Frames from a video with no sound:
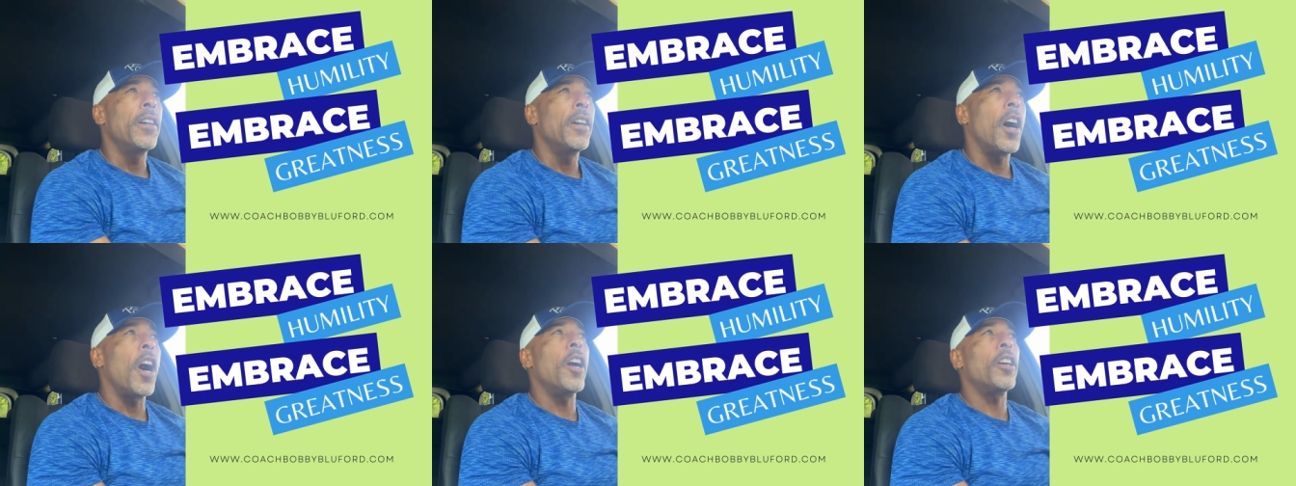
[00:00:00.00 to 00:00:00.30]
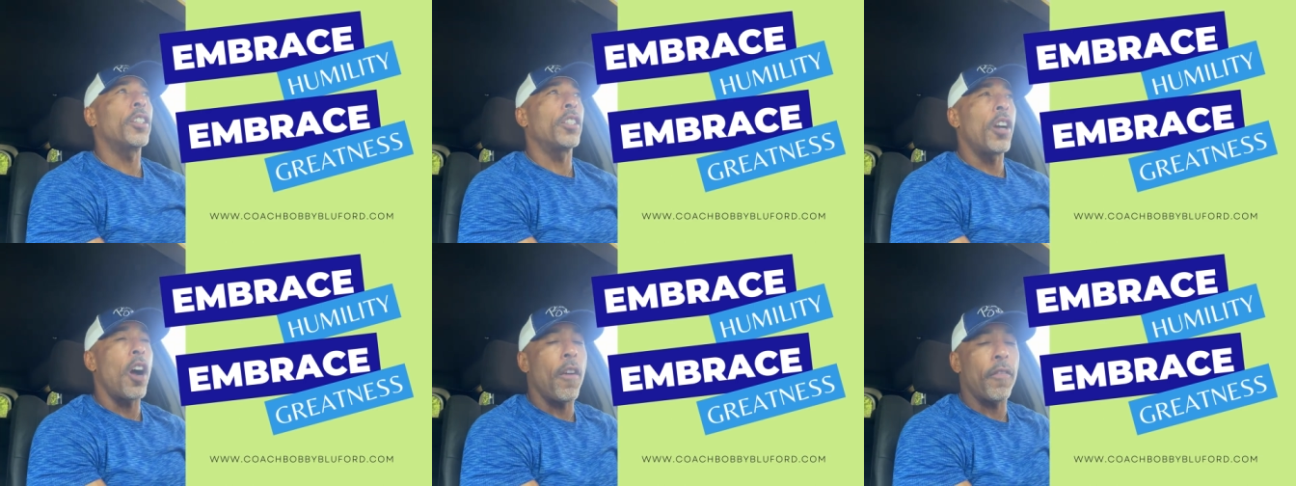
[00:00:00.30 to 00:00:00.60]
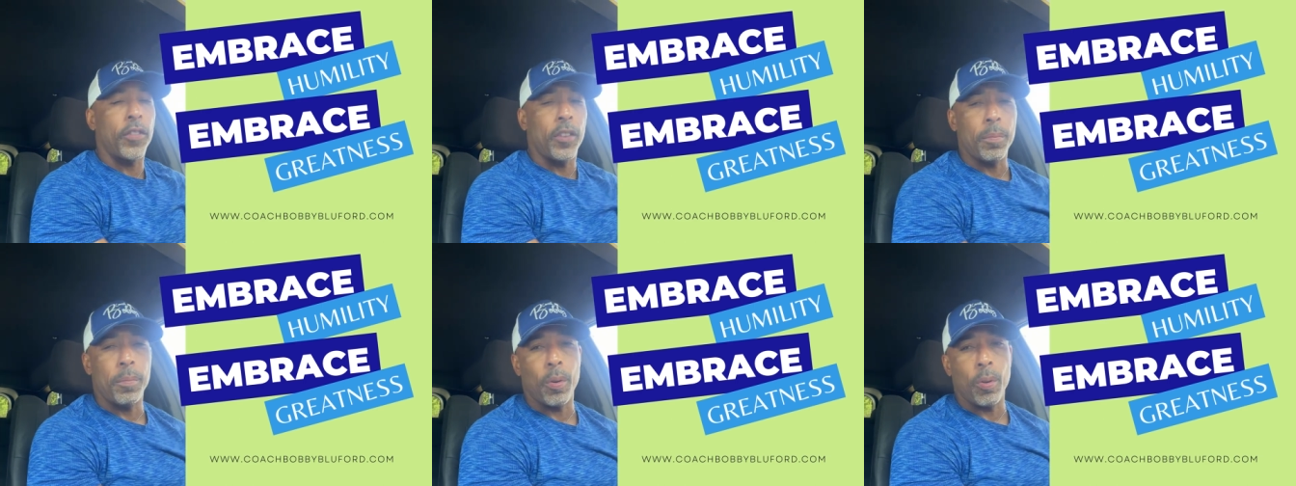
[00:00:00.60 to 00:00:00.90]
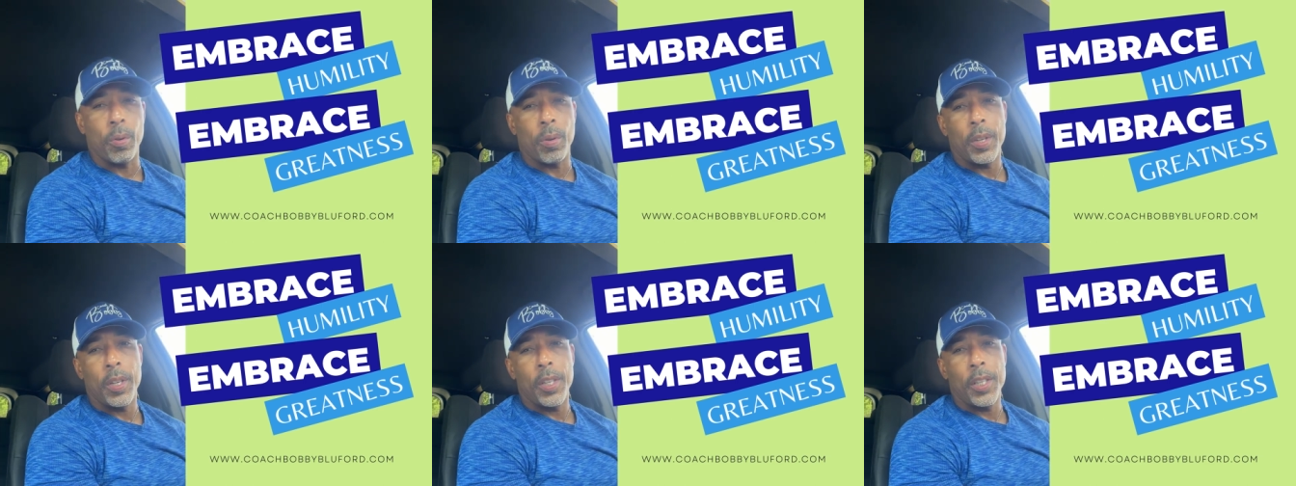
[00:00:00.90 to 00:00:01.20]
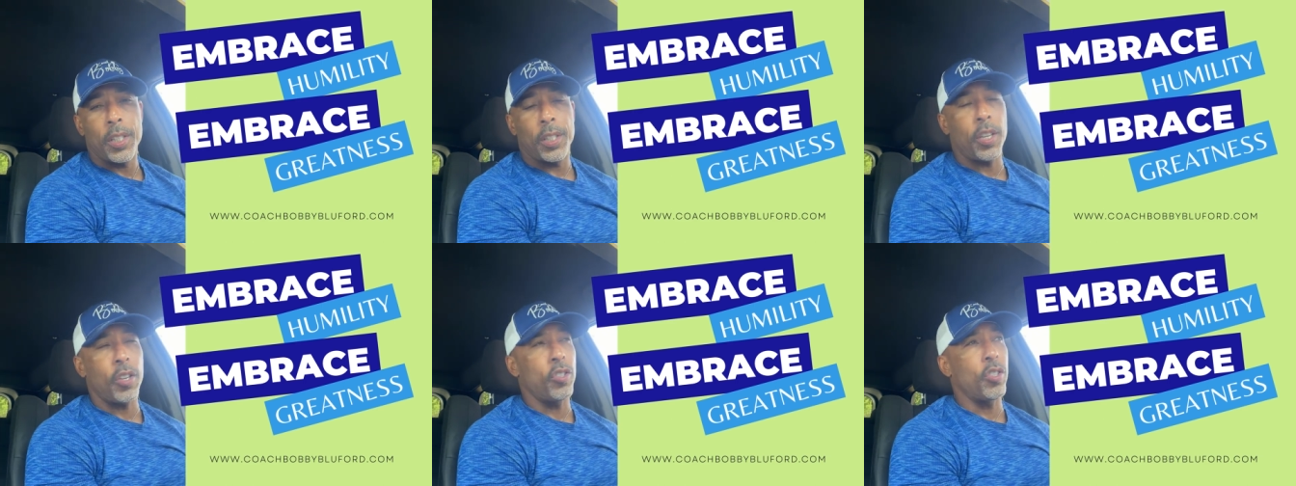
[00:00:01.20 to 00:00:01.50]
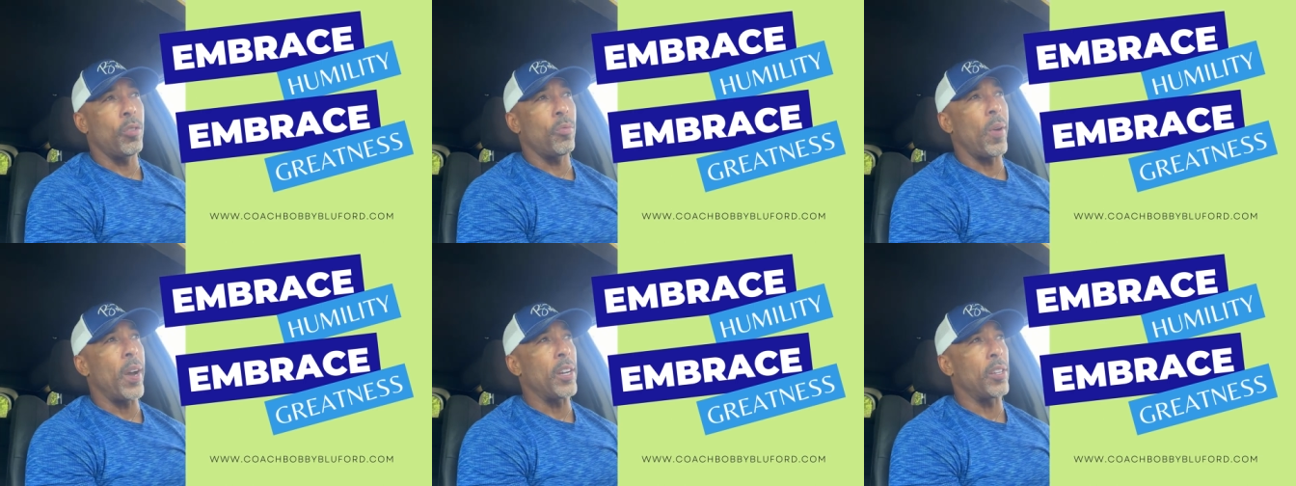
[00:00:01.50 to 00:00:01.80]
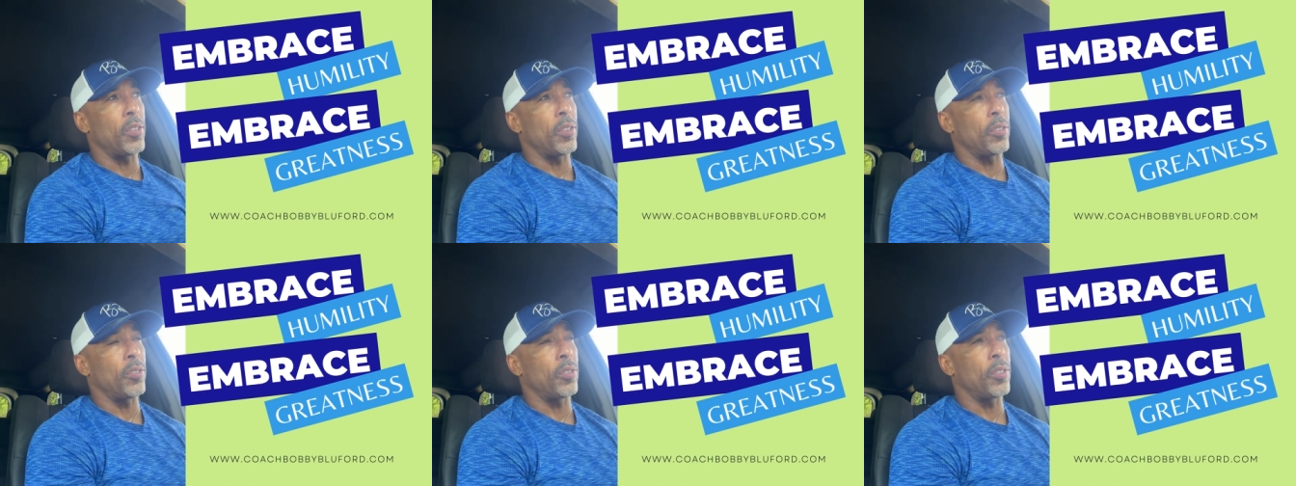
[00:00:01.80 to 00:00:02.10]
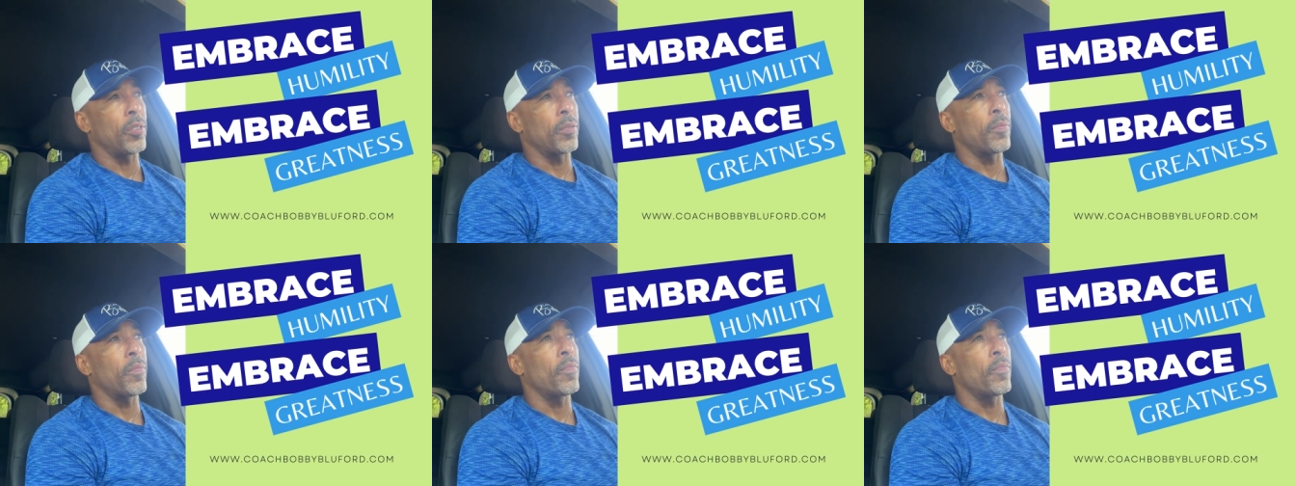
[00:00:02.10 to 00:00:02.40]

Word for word: uncomfortable situations